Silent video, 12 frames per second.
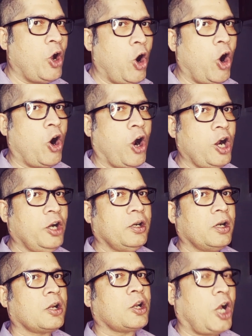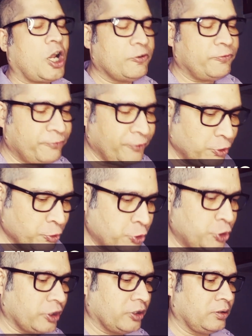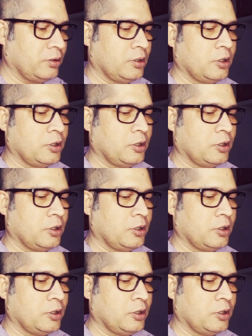or confusion.